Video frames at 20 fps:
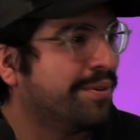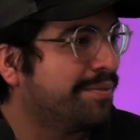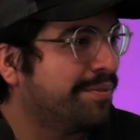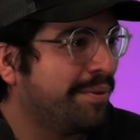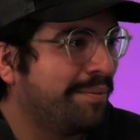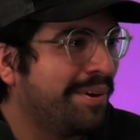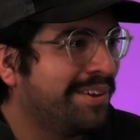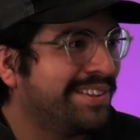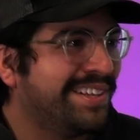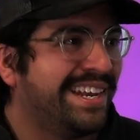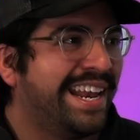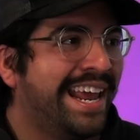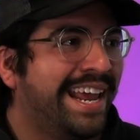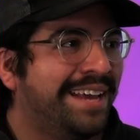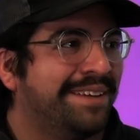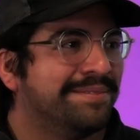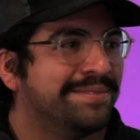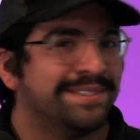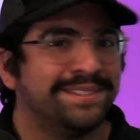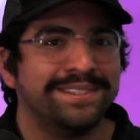from all the
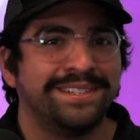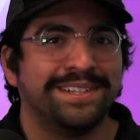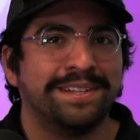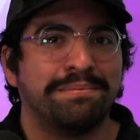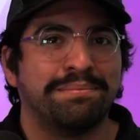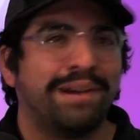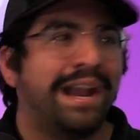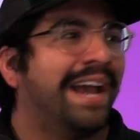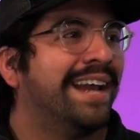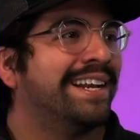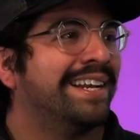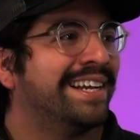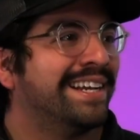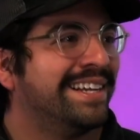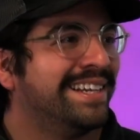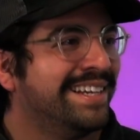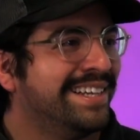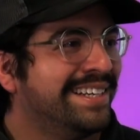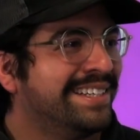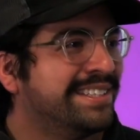names to the
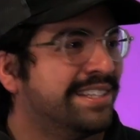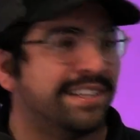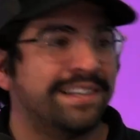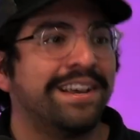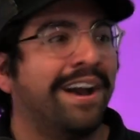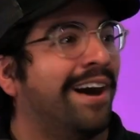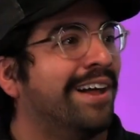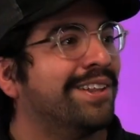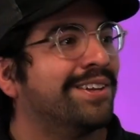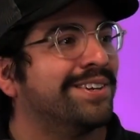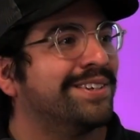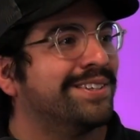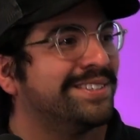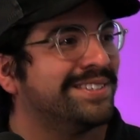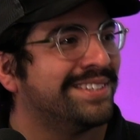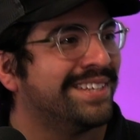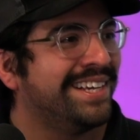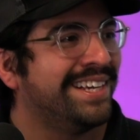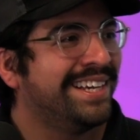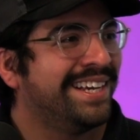branding to the
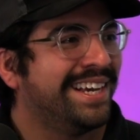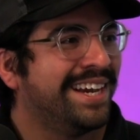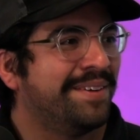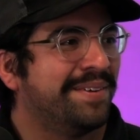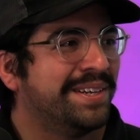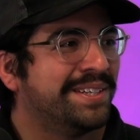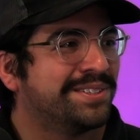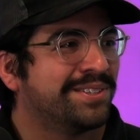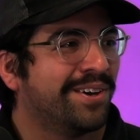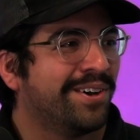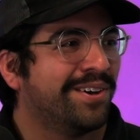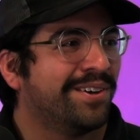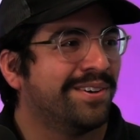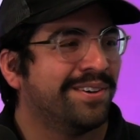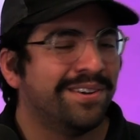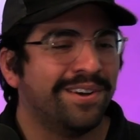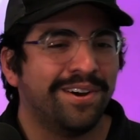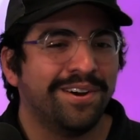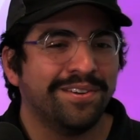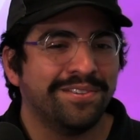colors. I mean, it's
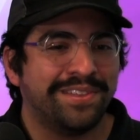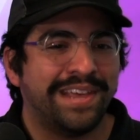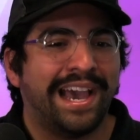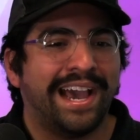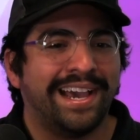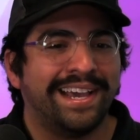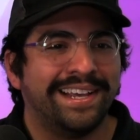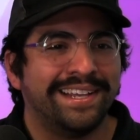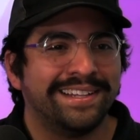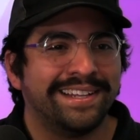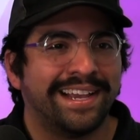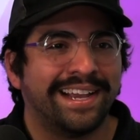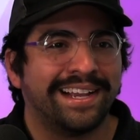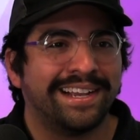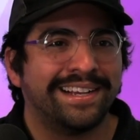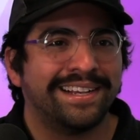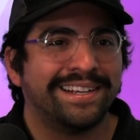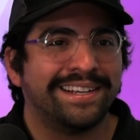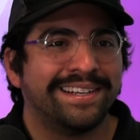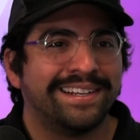all that. And
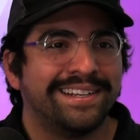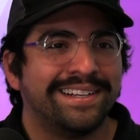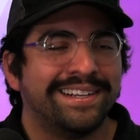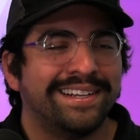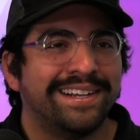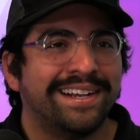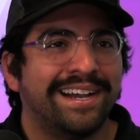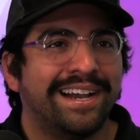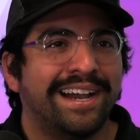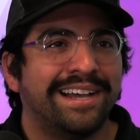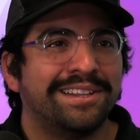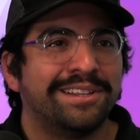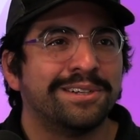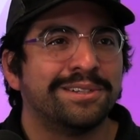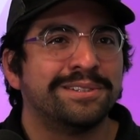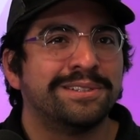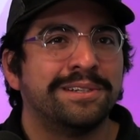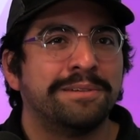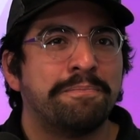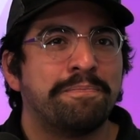like,
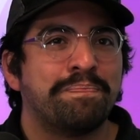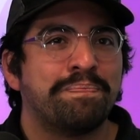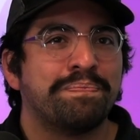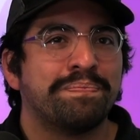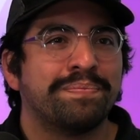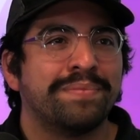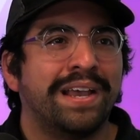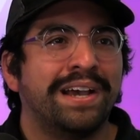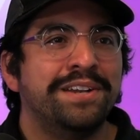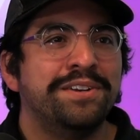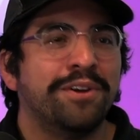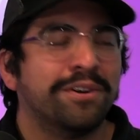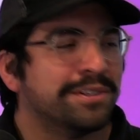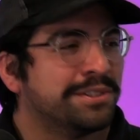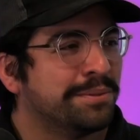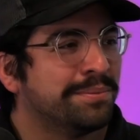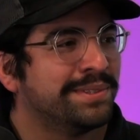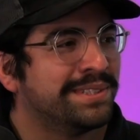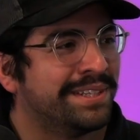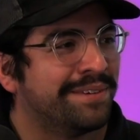there's a
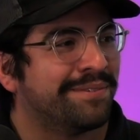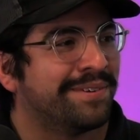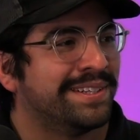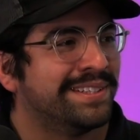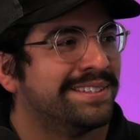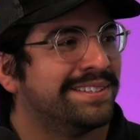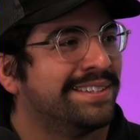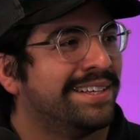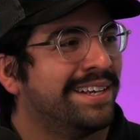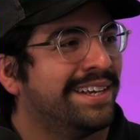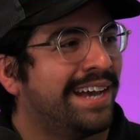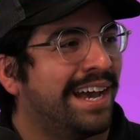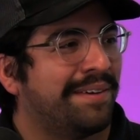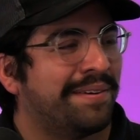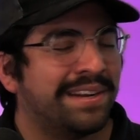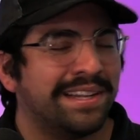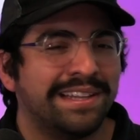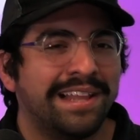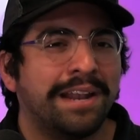noticeable difference. I've had a